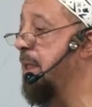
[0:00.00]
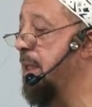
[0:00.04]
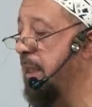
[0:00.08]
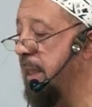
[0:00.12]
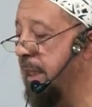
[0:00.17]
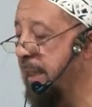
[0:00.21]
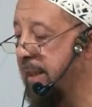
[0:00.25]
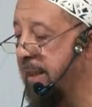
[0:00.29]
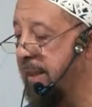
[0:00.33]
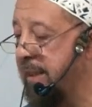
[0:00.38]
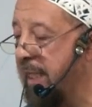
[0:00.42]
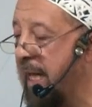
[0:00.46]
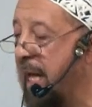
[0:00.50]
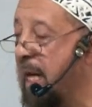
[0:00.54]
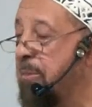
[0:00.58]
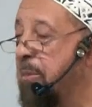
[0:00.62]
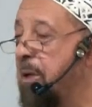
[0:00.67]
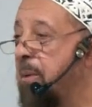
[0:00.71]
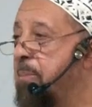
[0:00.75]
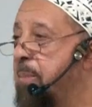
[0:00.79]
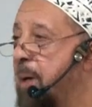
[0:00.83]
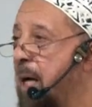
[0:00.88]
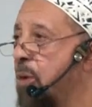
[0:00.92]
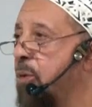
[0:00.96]
it came
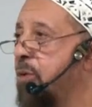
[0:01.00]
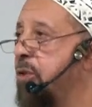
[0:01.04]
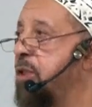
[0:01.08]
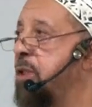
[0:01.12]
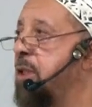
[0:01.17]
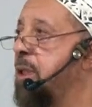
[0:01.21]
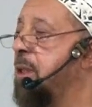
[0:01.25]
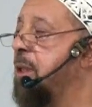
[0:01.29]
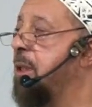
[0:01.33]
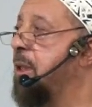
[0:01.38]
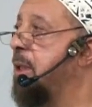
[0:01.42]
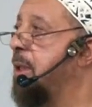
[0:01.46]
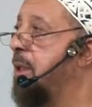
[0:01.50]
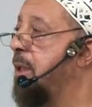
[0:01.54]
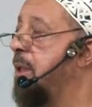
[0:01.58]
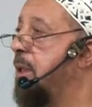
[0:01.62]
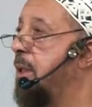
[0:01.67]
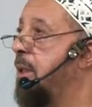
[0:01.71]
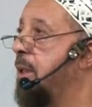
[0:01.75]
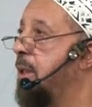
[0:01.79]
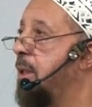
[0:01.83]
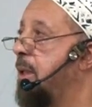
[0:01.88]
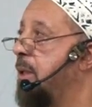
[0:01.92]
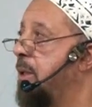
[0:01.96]
about
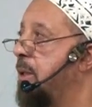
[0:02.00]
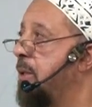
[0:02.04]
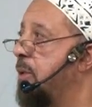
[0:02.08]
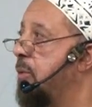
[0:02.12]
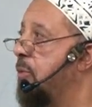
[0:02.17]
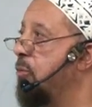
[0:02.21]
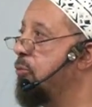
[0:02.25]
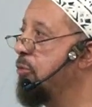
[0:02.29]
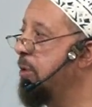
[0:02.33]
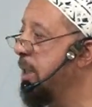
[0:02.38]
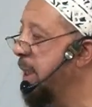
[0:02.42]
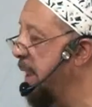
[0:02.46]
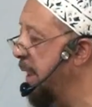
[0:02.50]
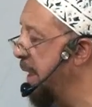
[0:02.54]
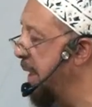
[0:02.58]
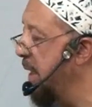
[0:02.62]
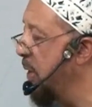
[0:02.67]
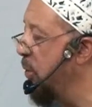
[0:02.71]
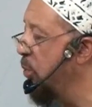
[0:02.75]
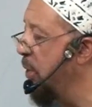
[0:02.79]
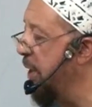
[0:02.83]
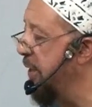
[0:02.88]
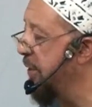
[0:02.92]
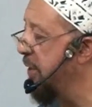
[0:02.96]
really
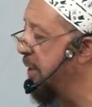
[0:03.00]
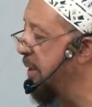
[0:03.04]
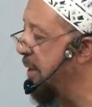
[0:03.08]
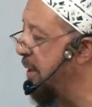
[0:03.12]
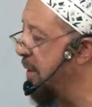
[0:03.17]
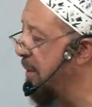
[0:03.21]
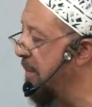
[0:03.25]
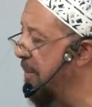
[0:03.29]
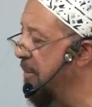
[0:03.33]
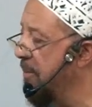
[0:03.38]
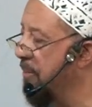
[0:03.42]
with